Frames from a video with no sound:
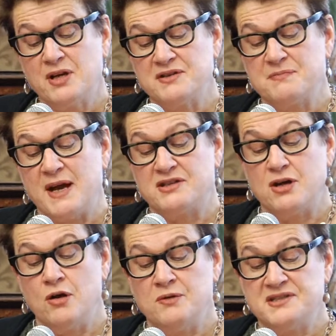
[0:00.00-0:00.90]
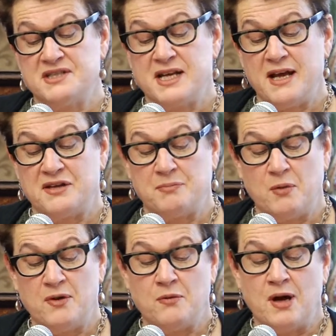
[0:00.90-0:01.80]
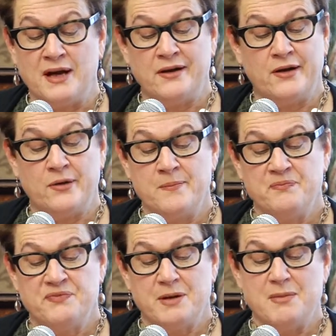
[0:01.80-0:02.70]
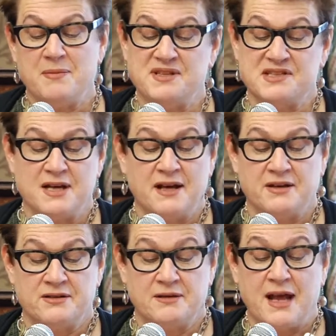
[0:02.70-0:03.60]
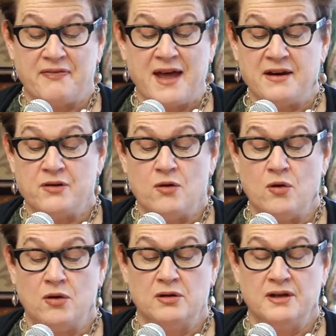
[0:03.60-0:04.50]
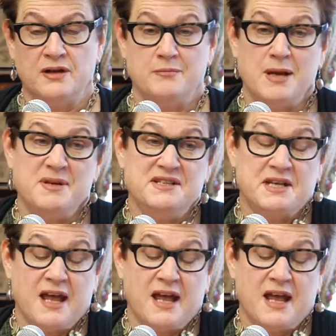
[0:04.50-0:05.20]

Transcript: goes back to Owen's death, but what do I know? Maybe it's not that at all. Maybe he's